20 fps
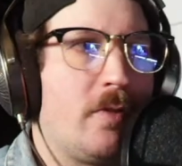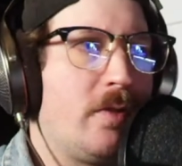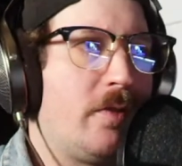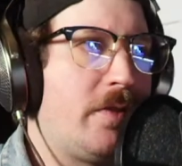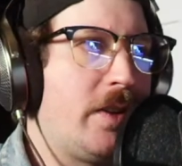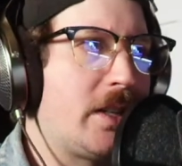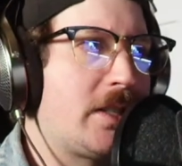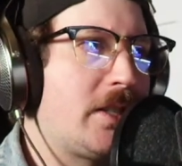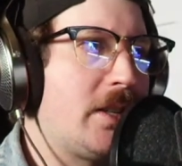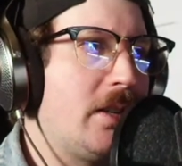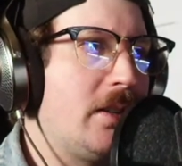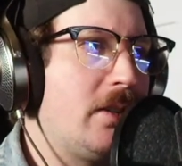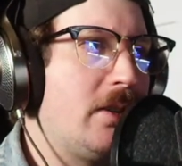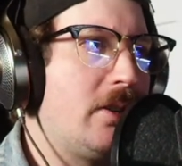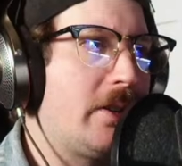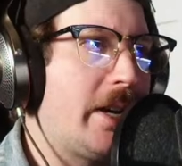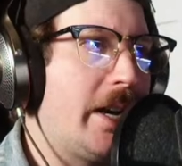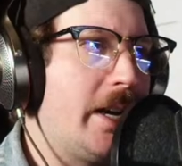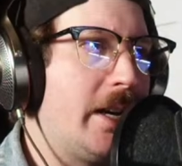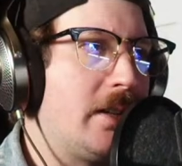Fixed it?
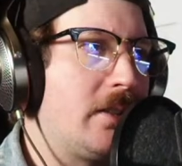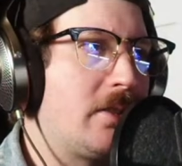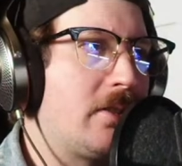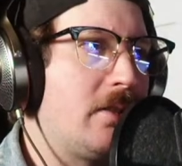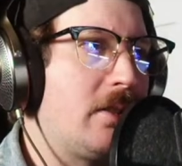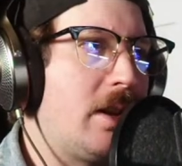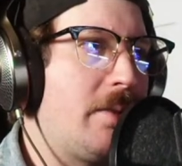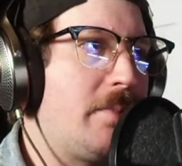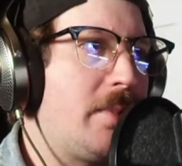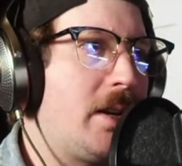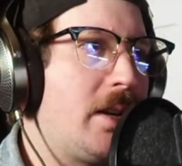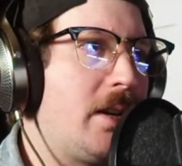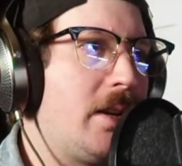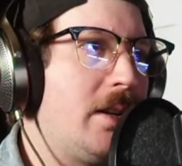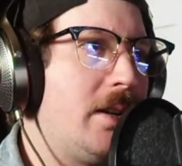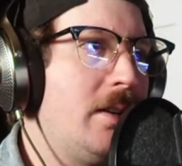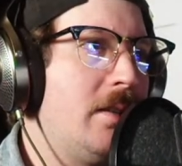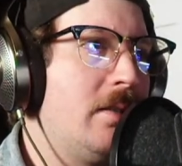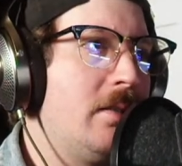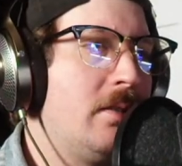Okay, so let
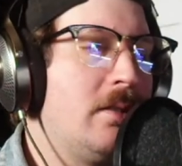me...